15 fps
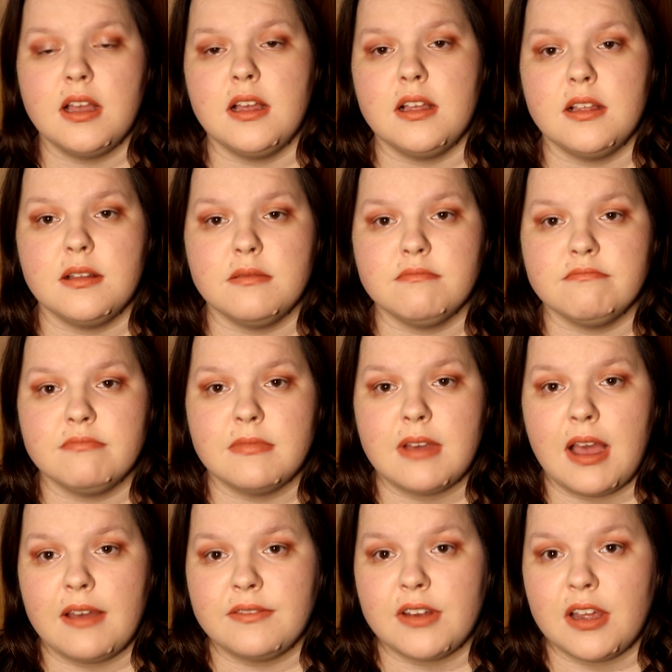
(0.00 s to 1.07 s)
Um,
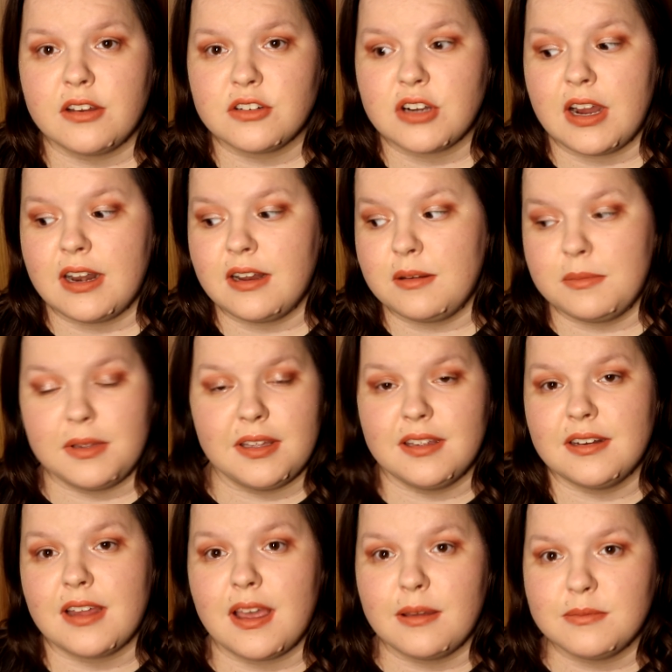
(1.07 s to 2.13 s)
I've not tried it a
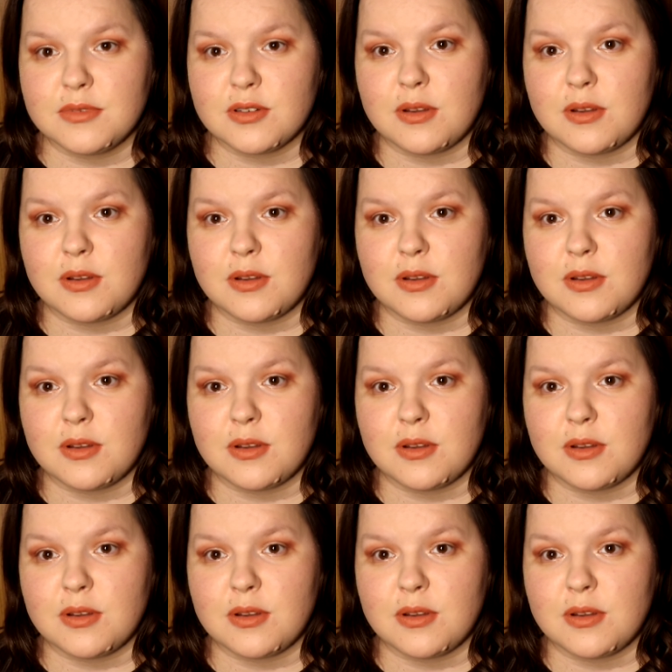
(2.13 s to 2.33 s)
million times,